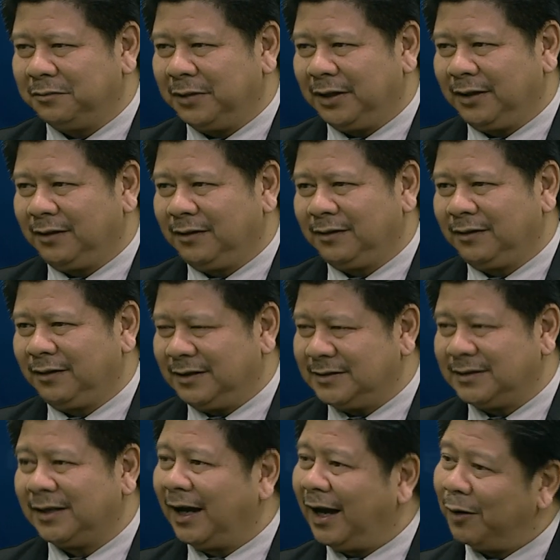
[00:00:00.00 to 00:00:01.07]
but
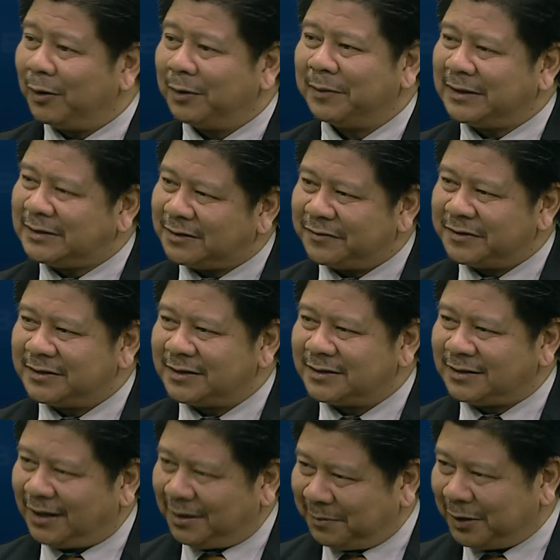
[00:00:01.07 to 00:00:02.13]
they say, "I want my
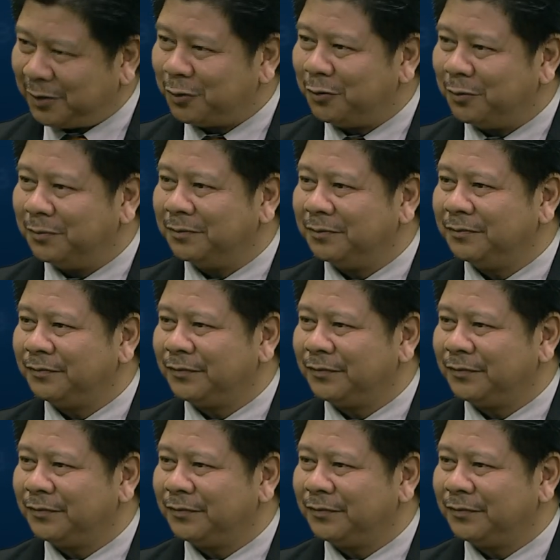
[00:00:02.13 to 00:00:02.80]
services at my home."